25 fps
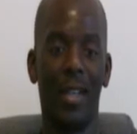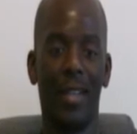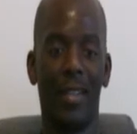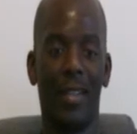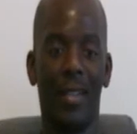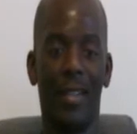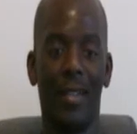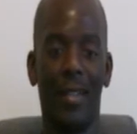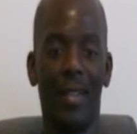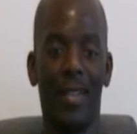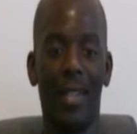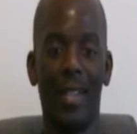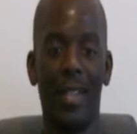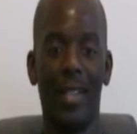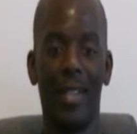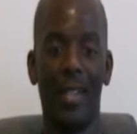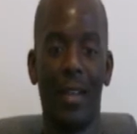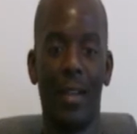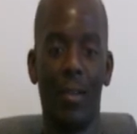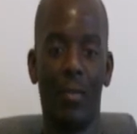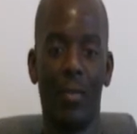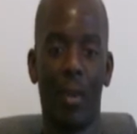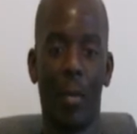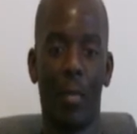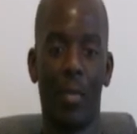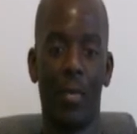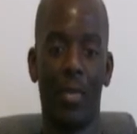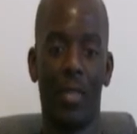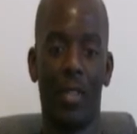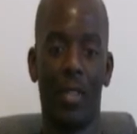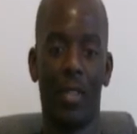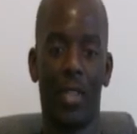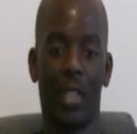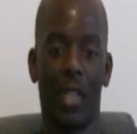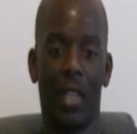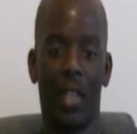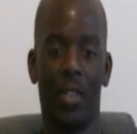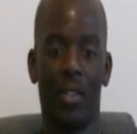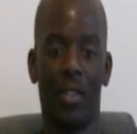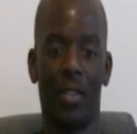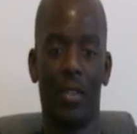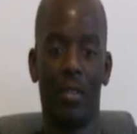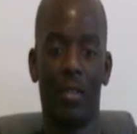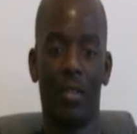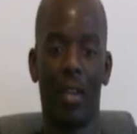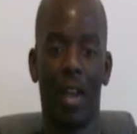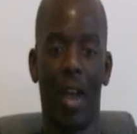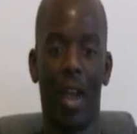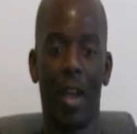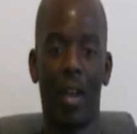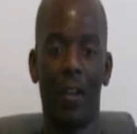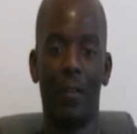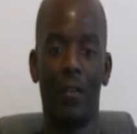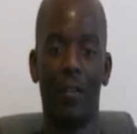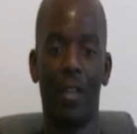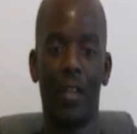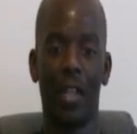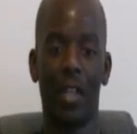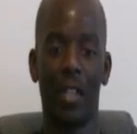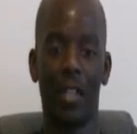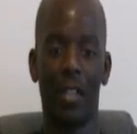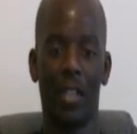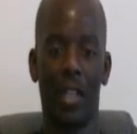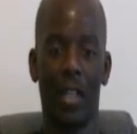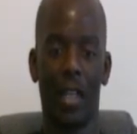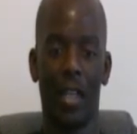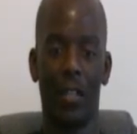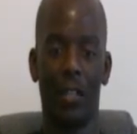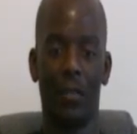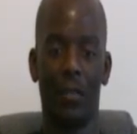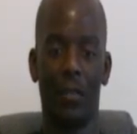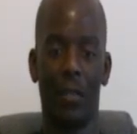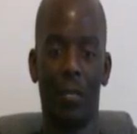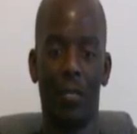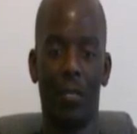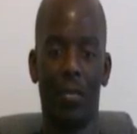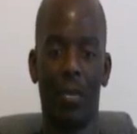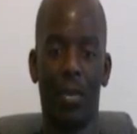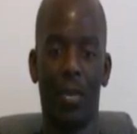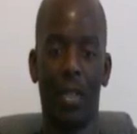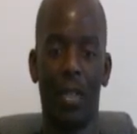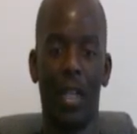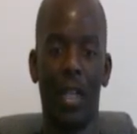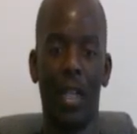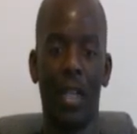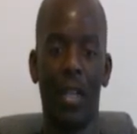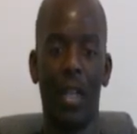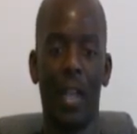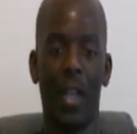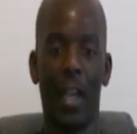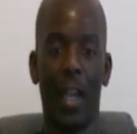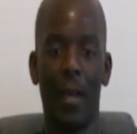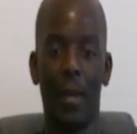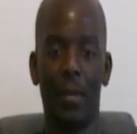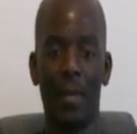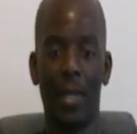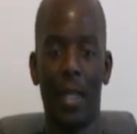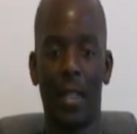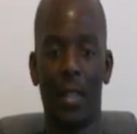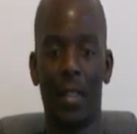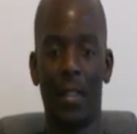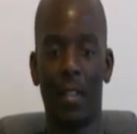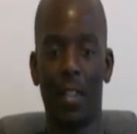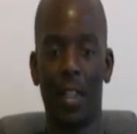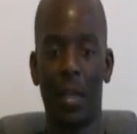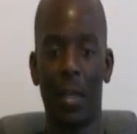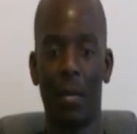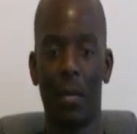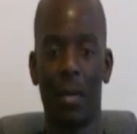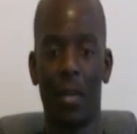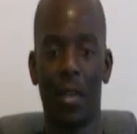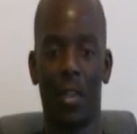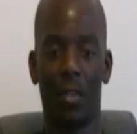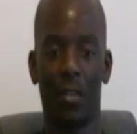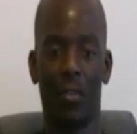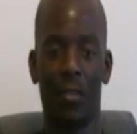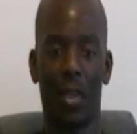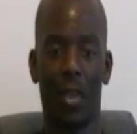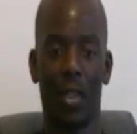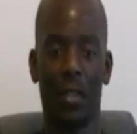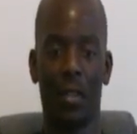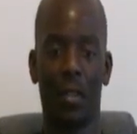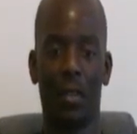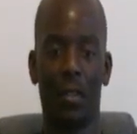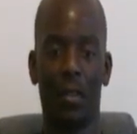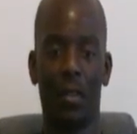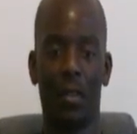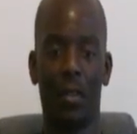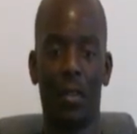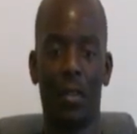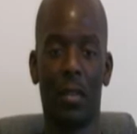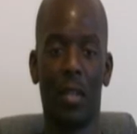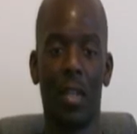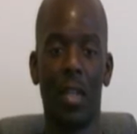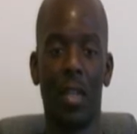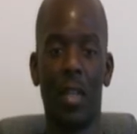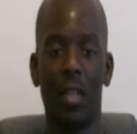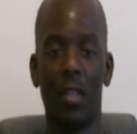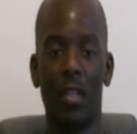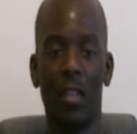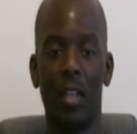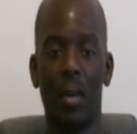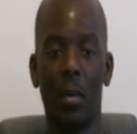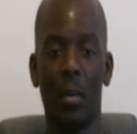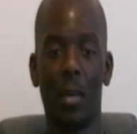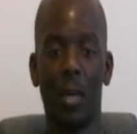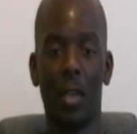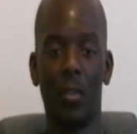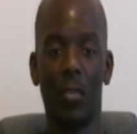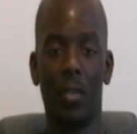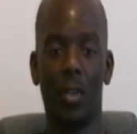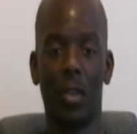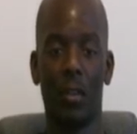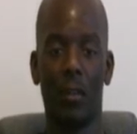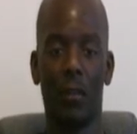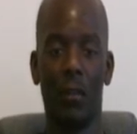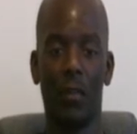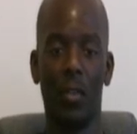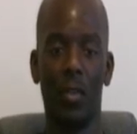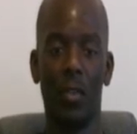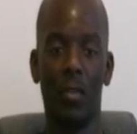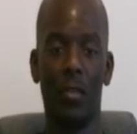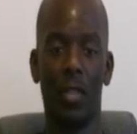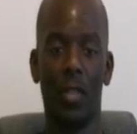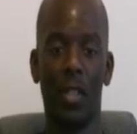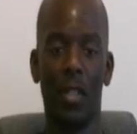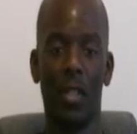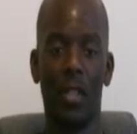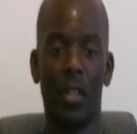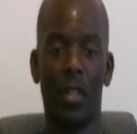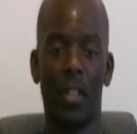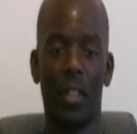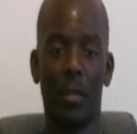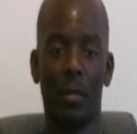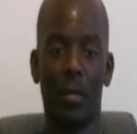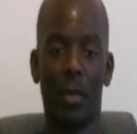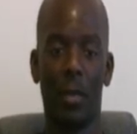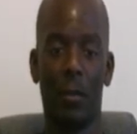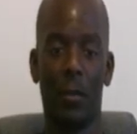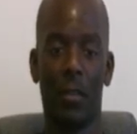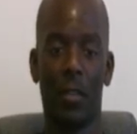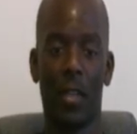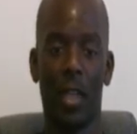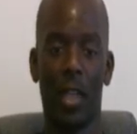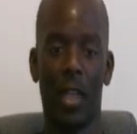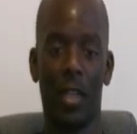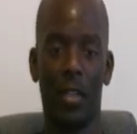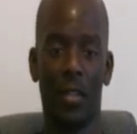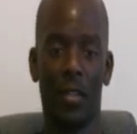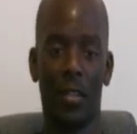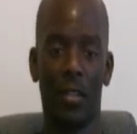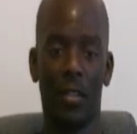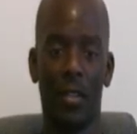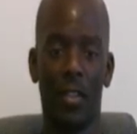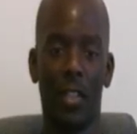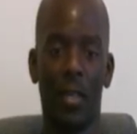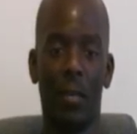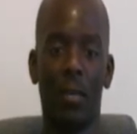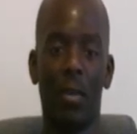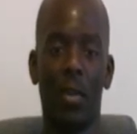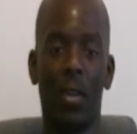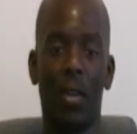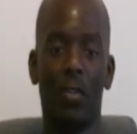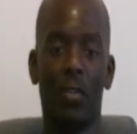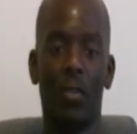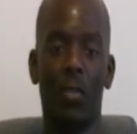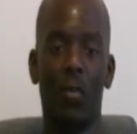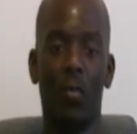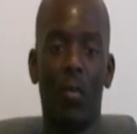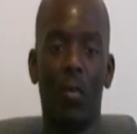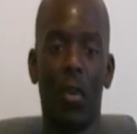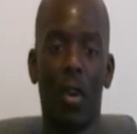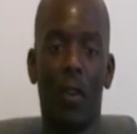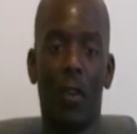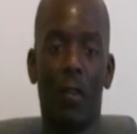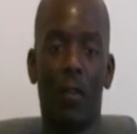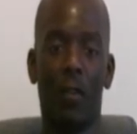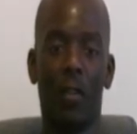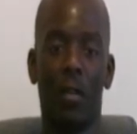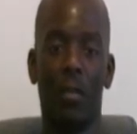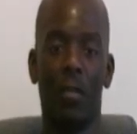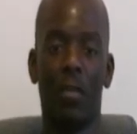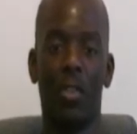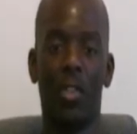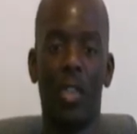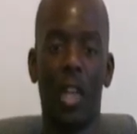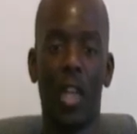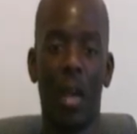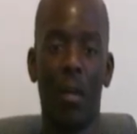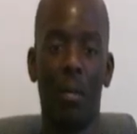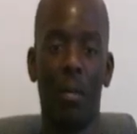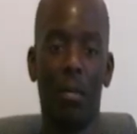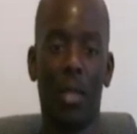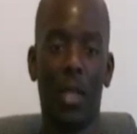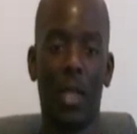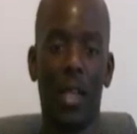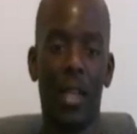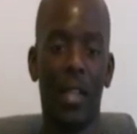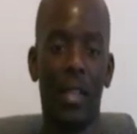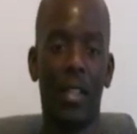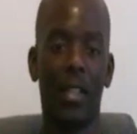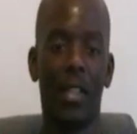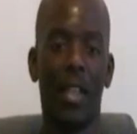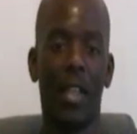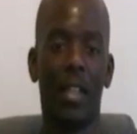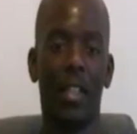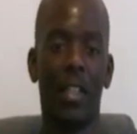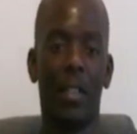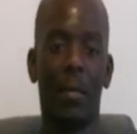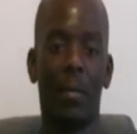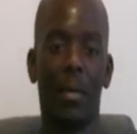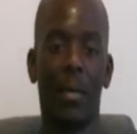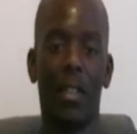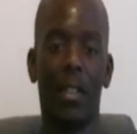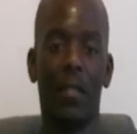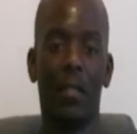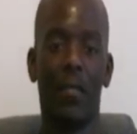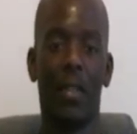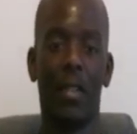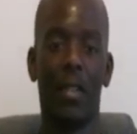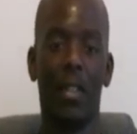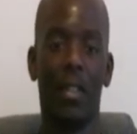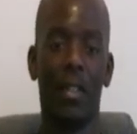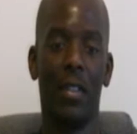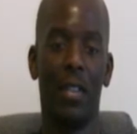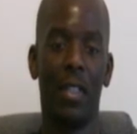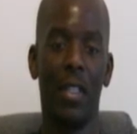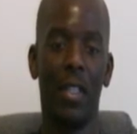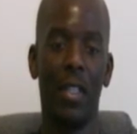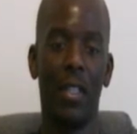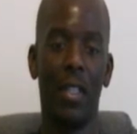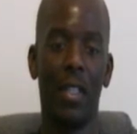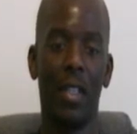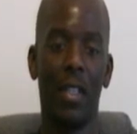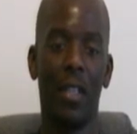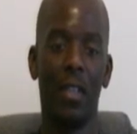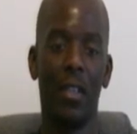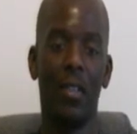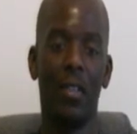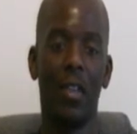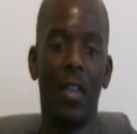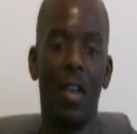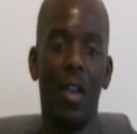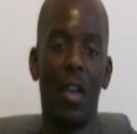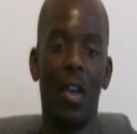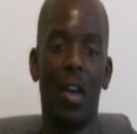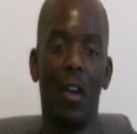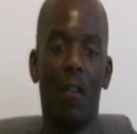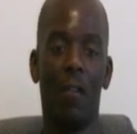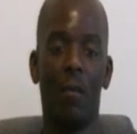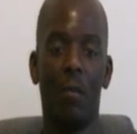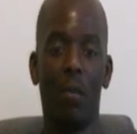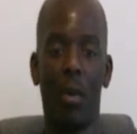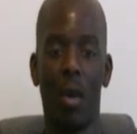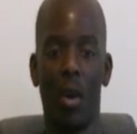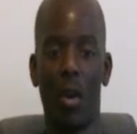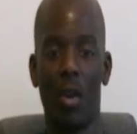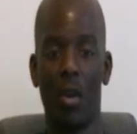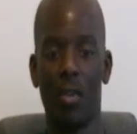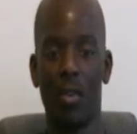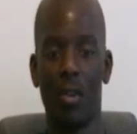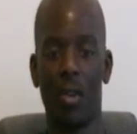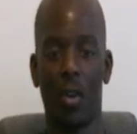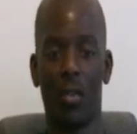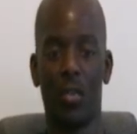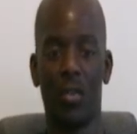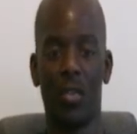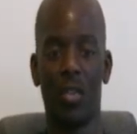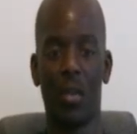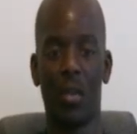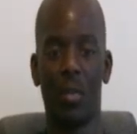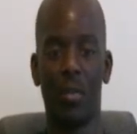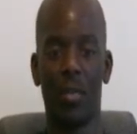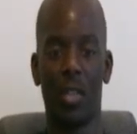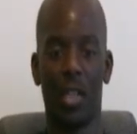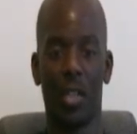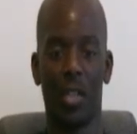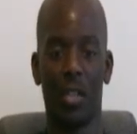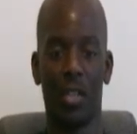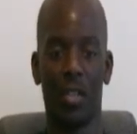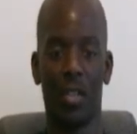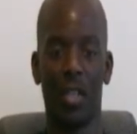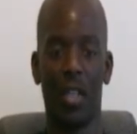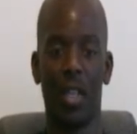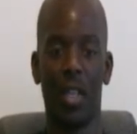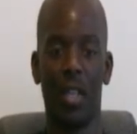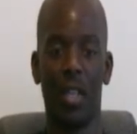The detailed representation, out-of-context viewpoint aimed at the subcontractor. Subcontractor view detailed specifications. Subcontractor work from shop plans that specify the detail of parts or subsections.